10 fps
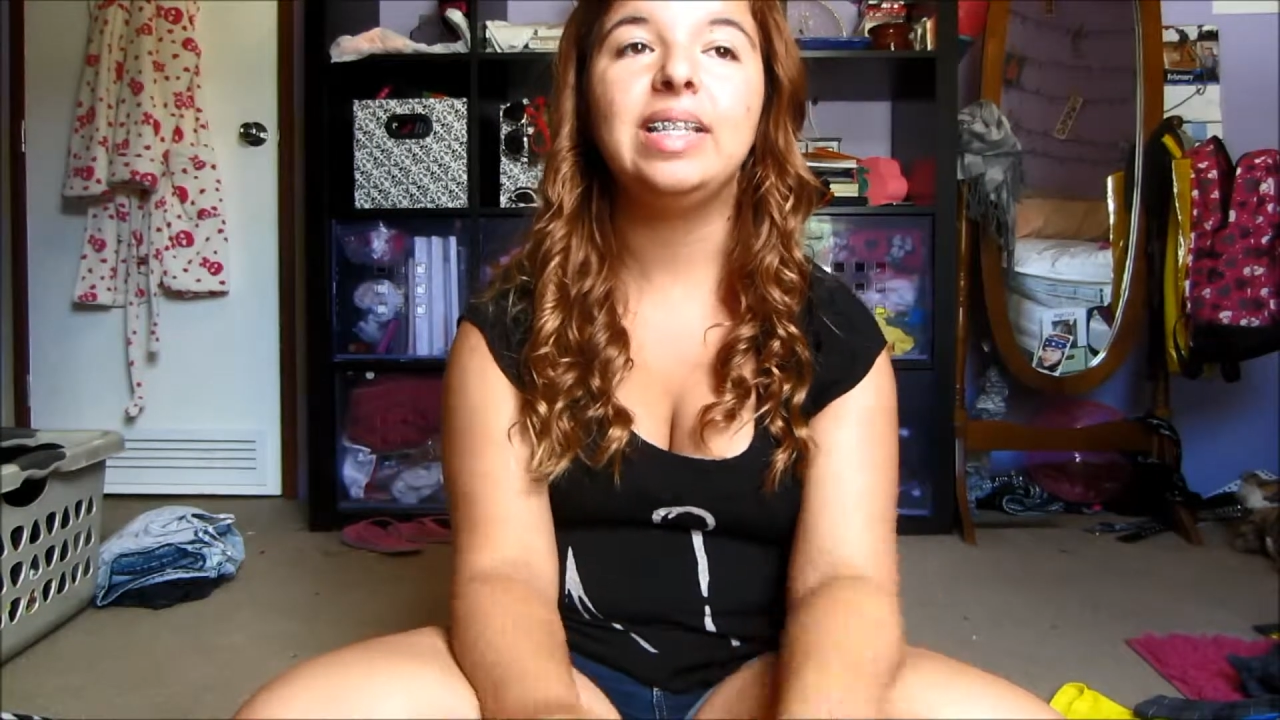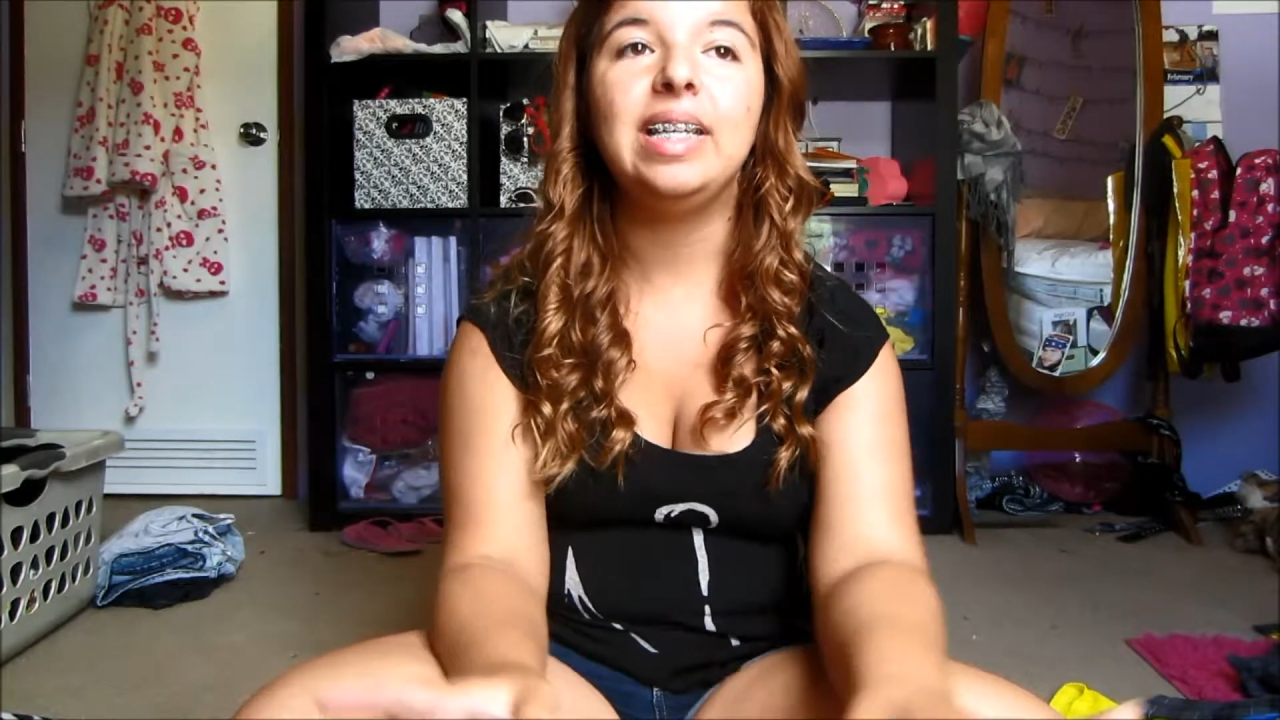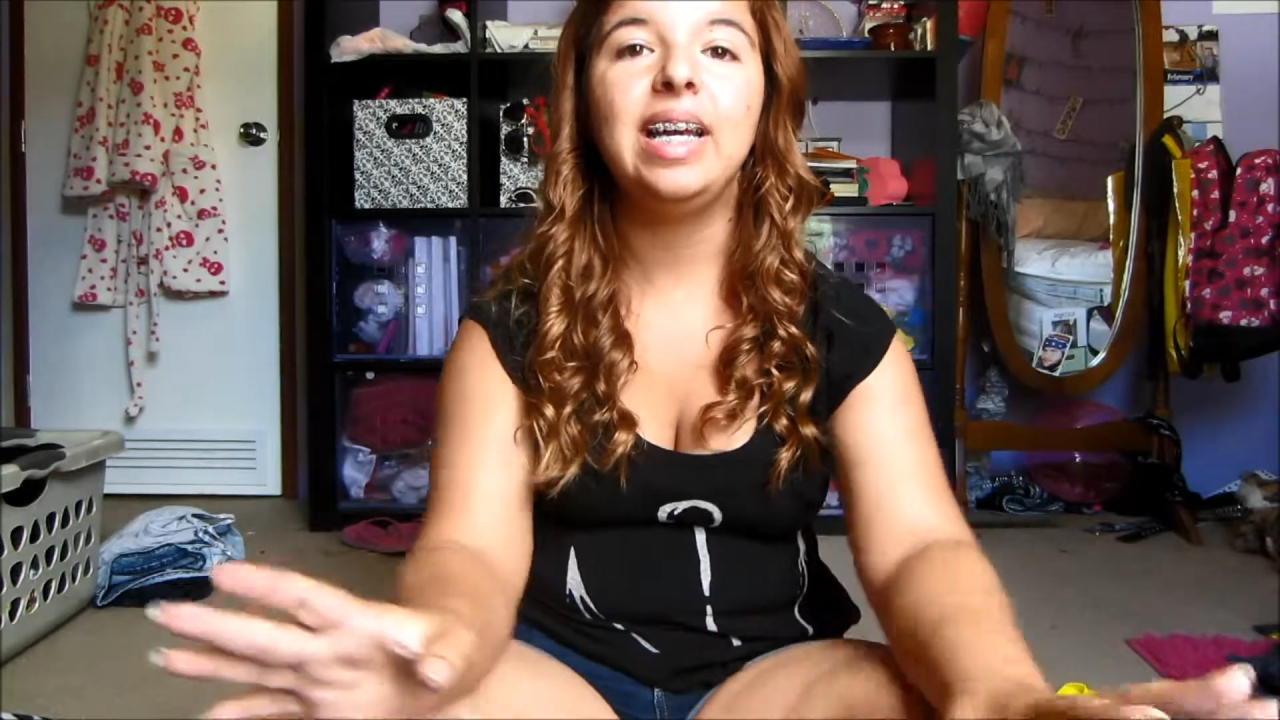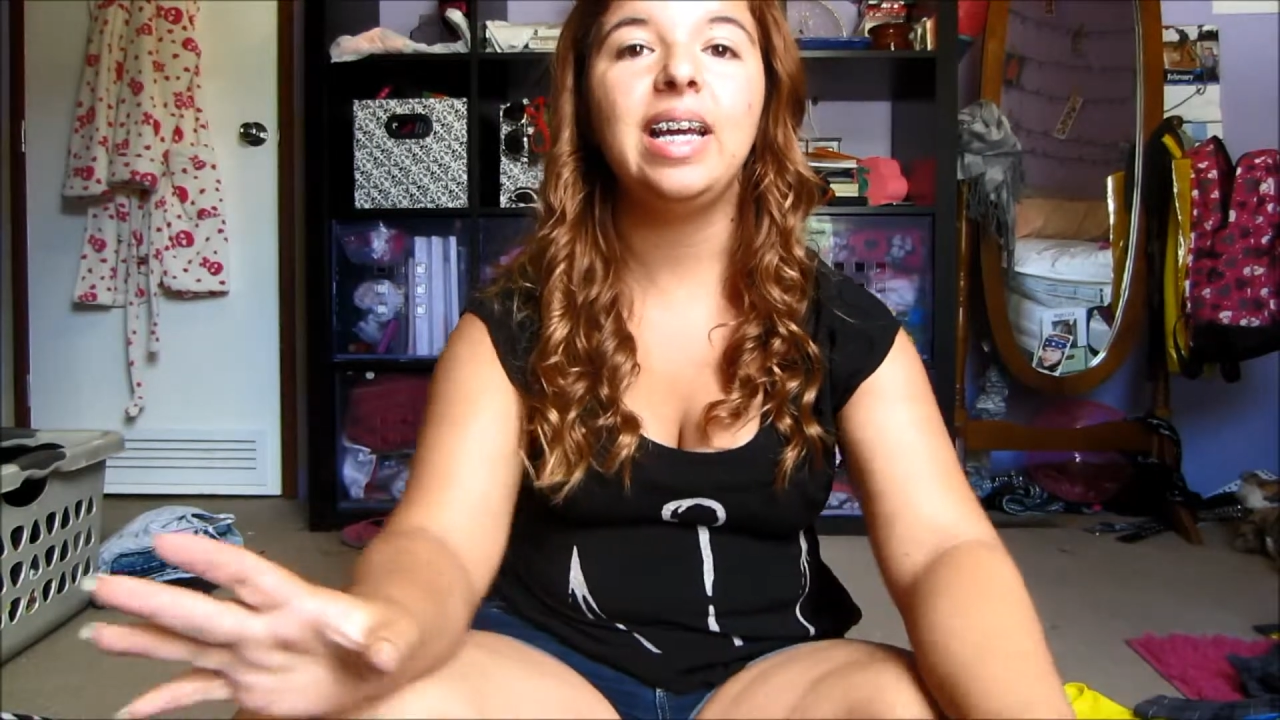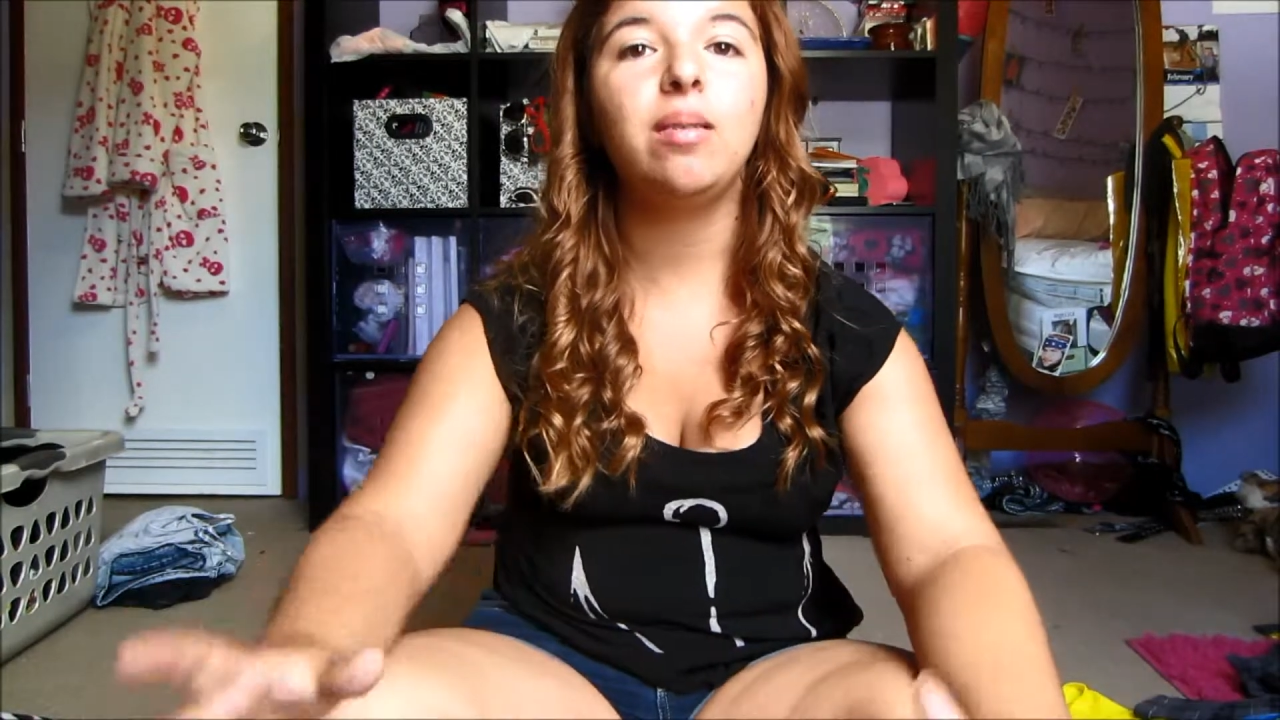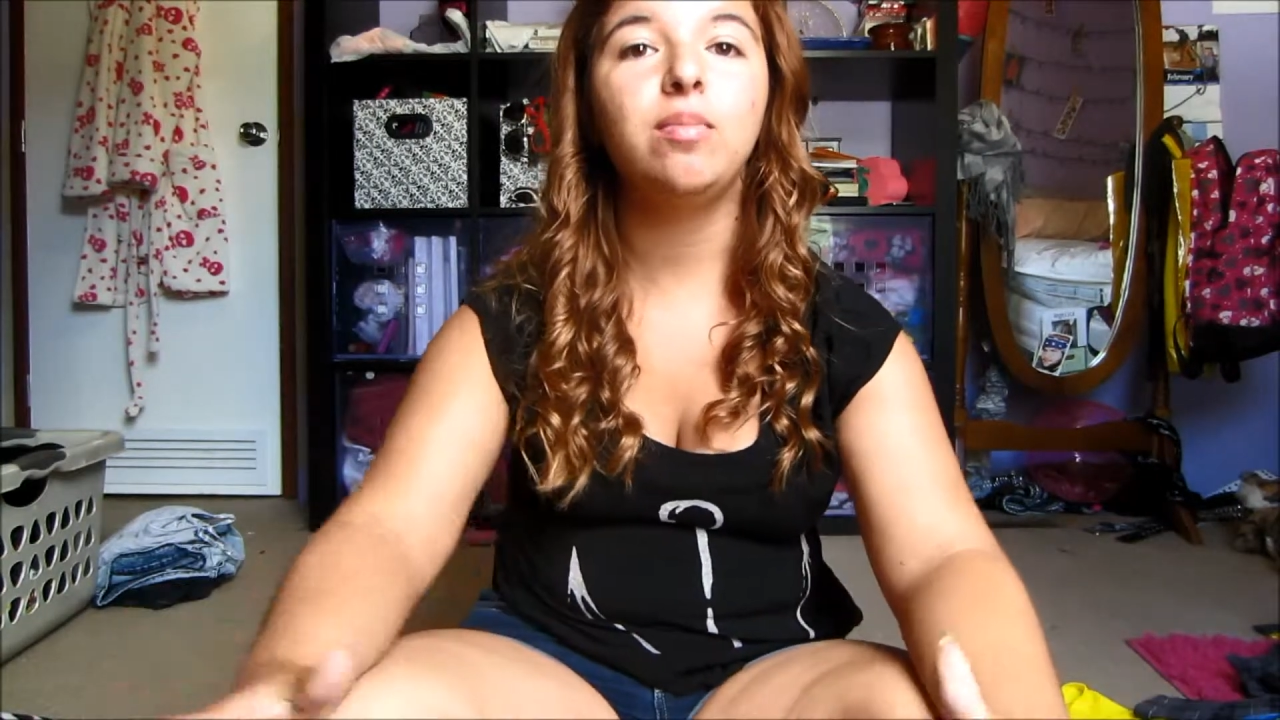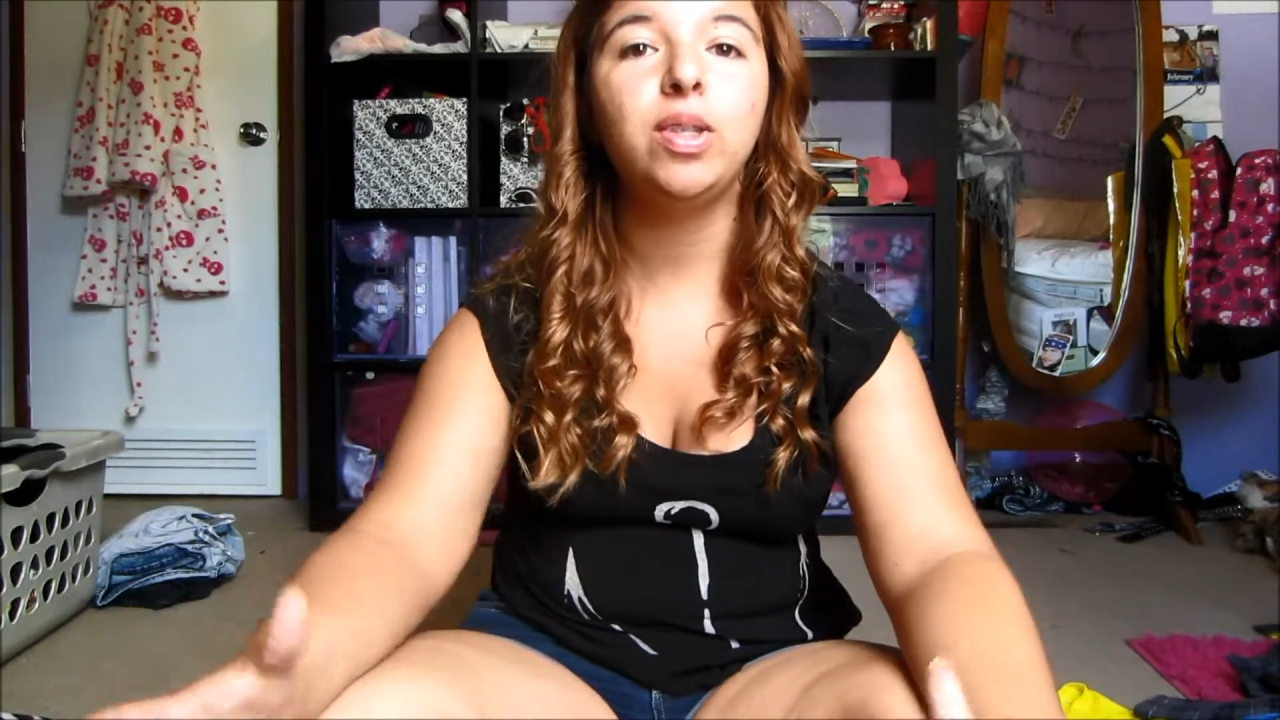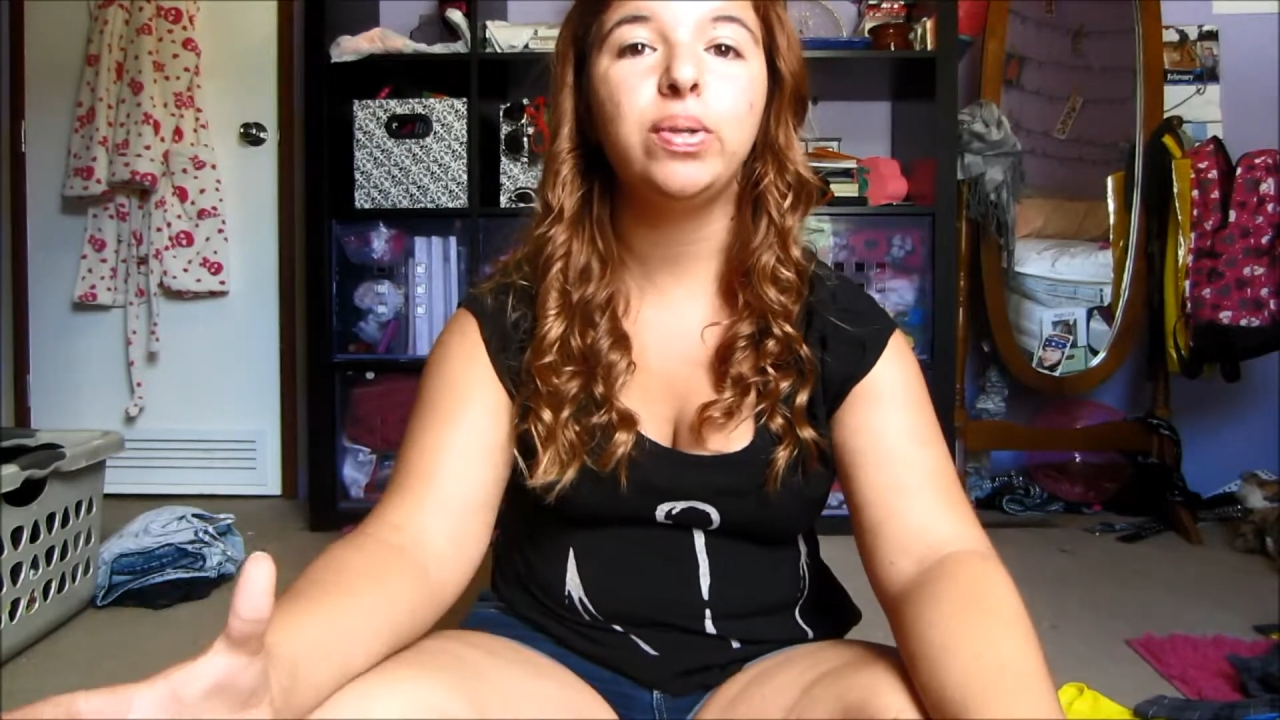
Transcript: today I'm